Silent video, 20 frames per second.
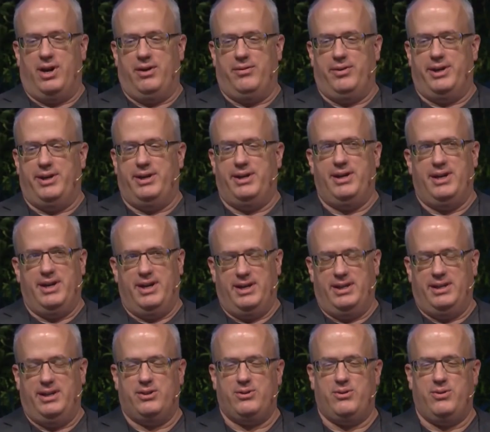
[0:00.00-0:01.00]
Java,
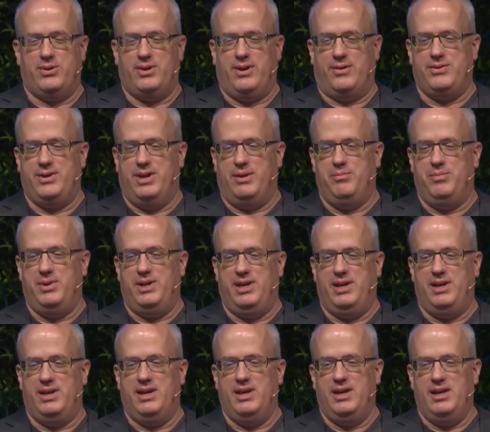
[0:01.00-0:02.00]
and as Christoph said,
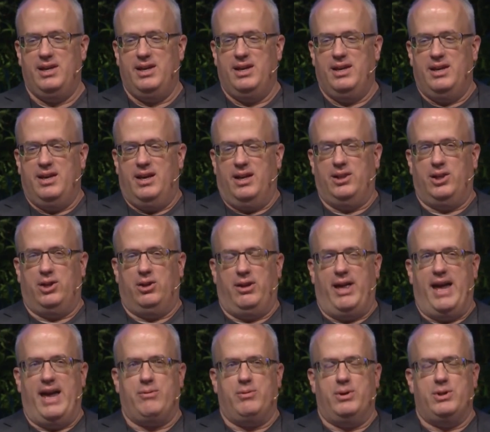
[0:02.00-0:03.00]
be a little
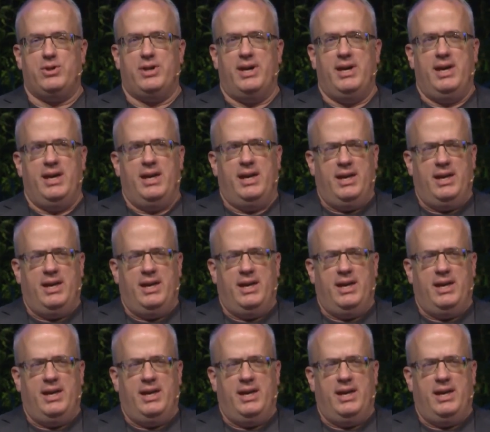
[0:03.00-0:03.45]
language.